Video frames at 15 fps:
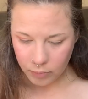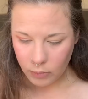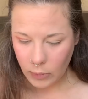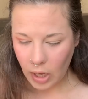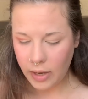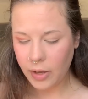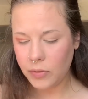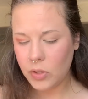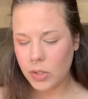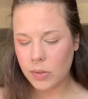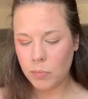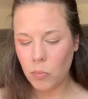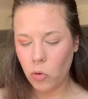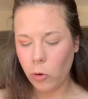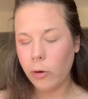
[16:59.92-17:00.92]
I got this
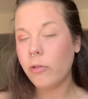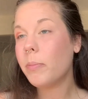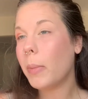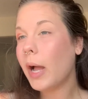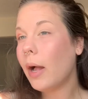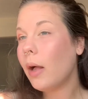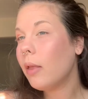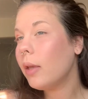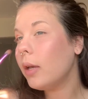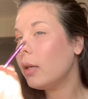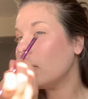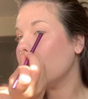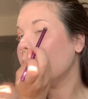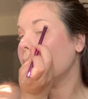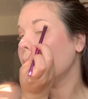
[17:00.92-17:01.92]
Morphe palette.
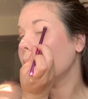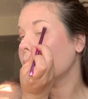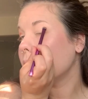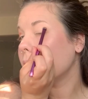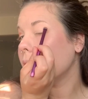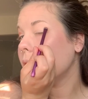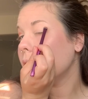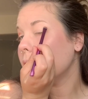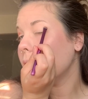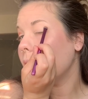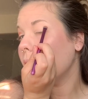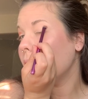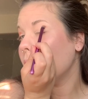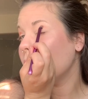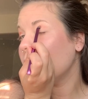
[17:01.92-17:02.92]
I think that's how you
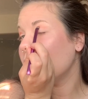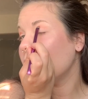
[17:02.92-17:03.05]
say it.